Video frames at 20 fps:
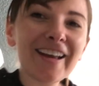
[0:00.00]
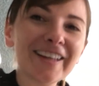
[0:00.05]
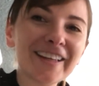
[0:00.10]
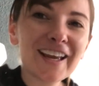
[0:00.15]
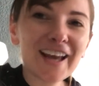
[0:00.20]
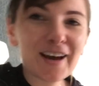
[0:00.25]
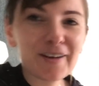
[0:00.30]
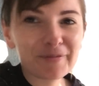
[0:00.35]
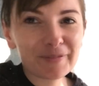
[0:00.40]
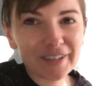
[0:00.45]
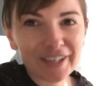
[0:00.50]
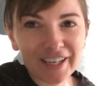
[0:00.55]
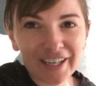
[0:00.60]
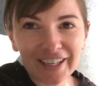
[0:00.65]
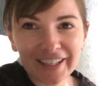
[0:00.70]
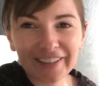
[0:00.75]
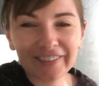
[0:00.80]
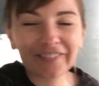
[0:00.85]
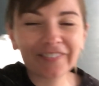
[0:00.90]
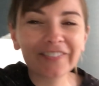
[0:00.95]
Cat
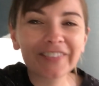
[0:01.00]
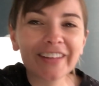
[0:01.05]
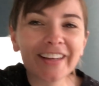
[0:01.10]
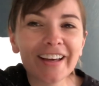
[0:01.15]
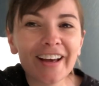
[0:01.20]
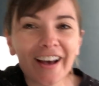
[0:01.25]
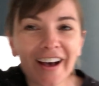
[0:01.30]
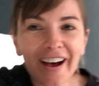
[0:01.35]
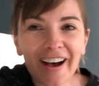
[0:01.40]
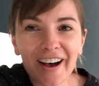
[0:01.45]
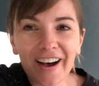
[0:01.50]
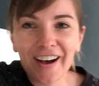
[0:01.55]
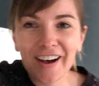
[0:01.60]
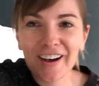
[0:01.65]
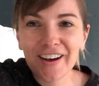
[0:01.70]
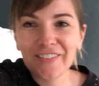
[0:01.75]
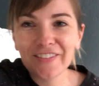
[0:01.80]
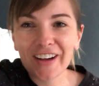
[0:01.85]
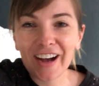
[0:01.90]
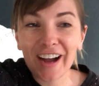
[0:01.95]
butt.
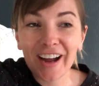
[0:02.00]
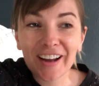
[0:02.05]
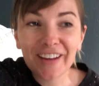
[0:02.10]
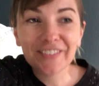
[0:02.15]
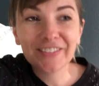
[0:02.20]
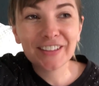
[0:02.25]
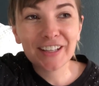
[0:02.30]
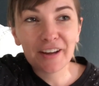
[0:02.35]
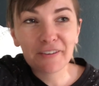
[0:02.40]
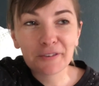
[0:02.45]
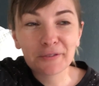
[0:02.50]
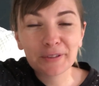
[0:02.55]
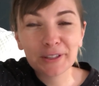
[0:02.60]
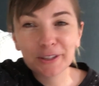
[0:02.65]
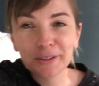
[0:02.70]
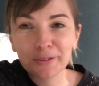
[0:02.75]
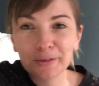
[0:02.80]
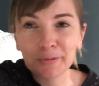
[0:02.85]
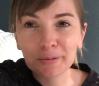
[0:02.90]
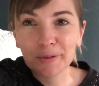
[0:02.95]
Um, I've never
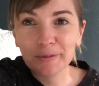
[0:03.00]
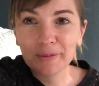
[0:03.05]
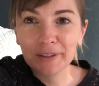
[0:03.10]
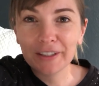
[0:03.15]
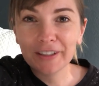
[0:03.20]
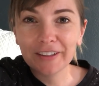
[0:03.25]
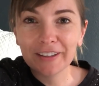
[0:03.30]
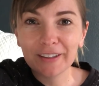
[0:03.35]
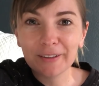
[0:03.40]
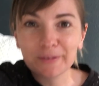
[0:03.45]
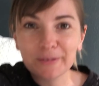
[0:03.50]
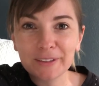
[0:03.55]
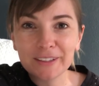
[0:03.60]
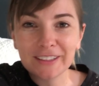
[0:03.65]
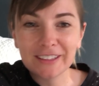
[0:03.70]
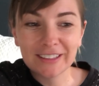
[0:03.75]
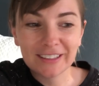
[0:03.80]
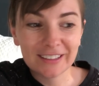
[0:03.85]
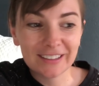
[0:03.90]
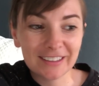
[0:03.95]
been to a premiere that
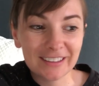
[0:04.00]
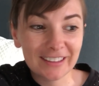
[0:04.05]
was